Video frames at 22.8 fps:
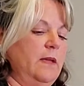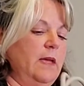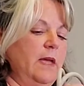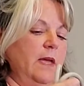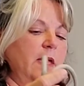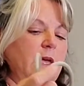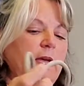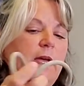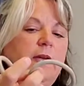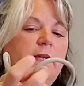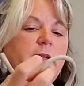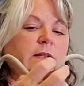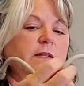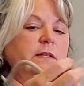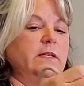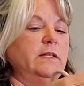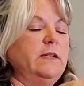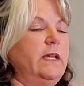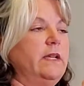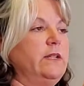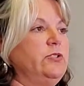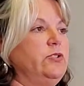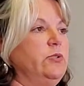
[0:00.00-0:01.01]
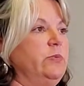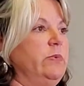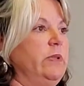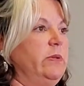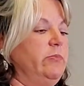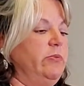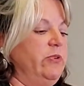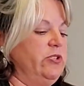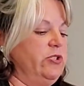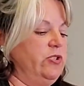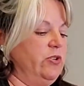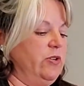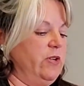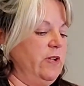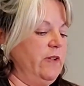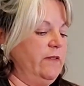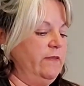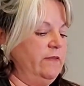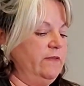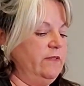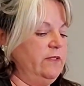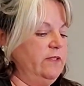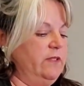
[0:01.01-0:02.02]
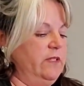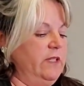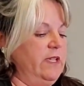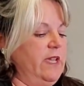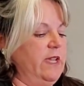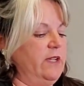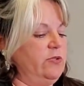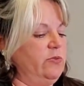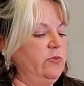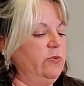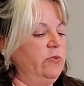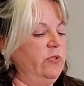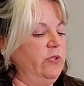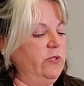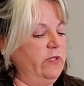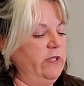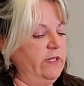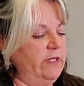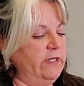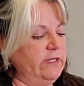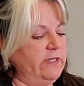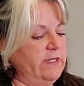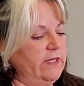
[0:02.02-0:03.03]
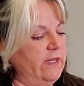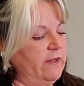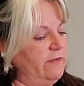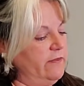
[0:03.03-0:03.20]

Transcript: And connect your blood pressure cuff to the actual unit itself.